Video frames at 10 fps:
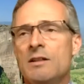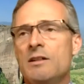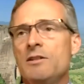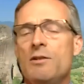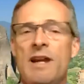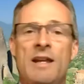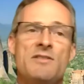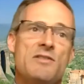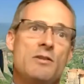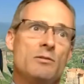your
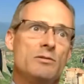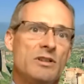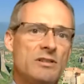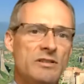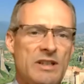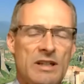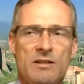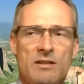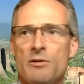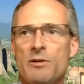hands don't look
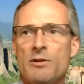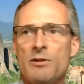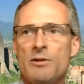clean, your